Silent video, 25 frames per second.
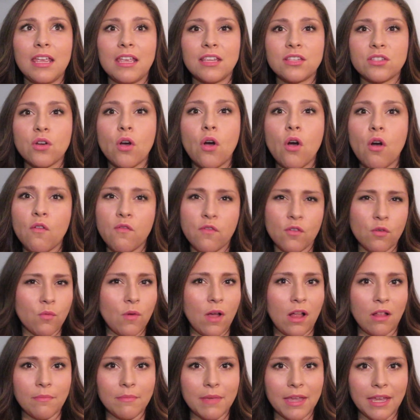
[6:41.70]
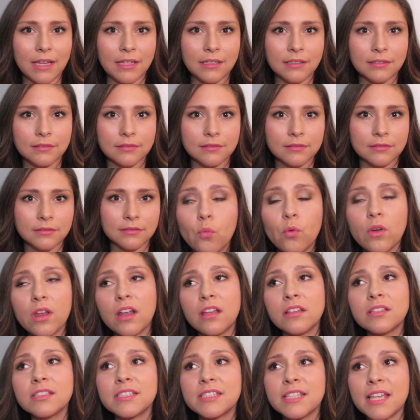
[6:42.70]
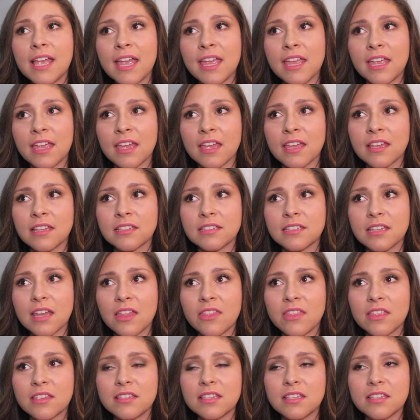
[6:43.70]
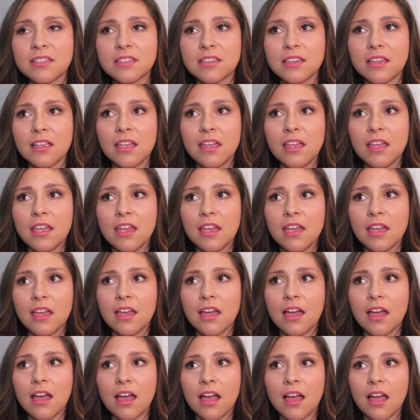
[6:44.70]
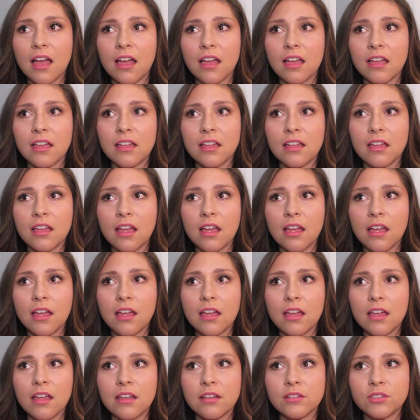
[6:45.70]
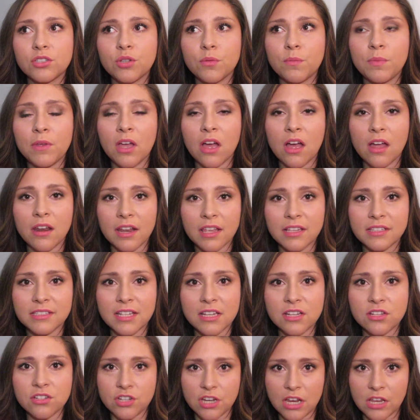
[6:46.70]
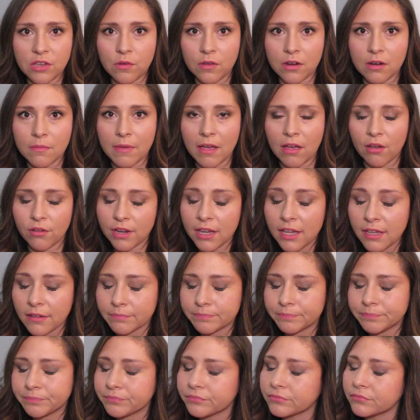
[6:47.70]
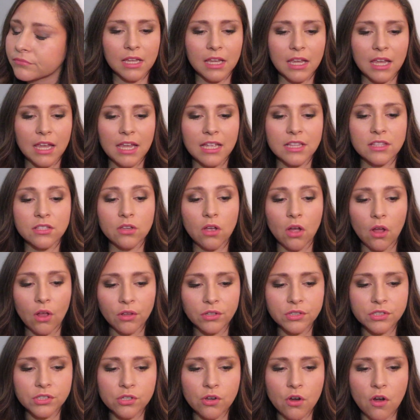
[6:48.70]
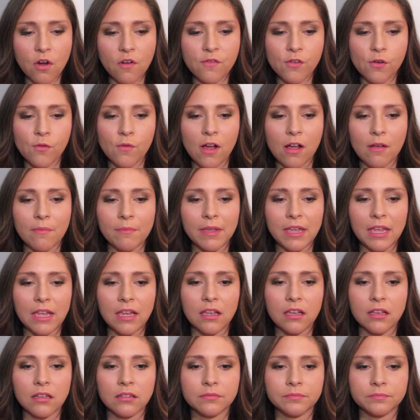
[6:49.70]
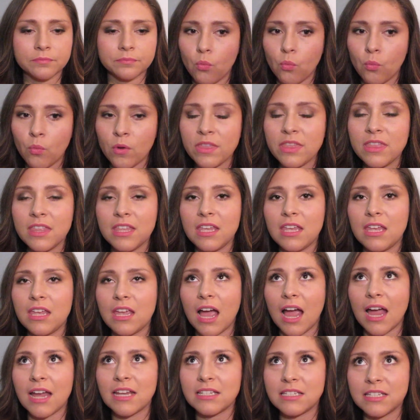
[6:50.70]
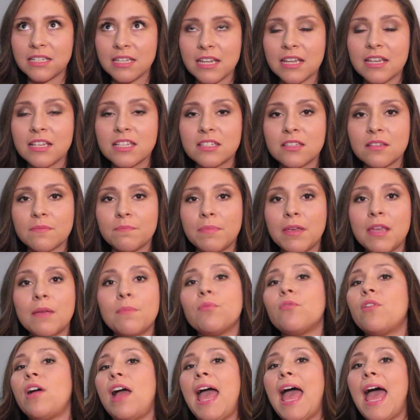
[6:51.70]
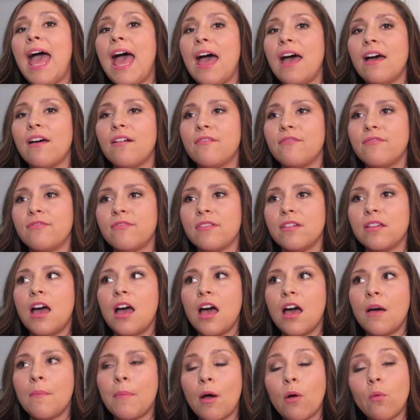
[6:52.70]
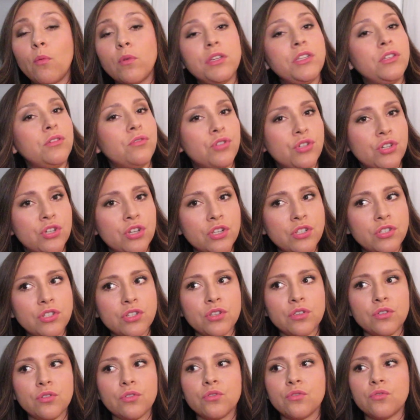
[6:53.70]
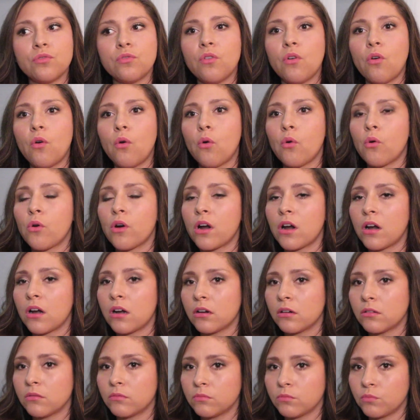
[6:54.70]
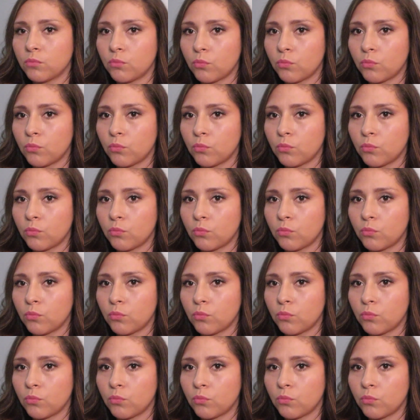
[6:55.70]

is overwhelming. What I'll say is, and this is to be honest and genuine about it, it's also overwhelming when the ideas people have about what you should do or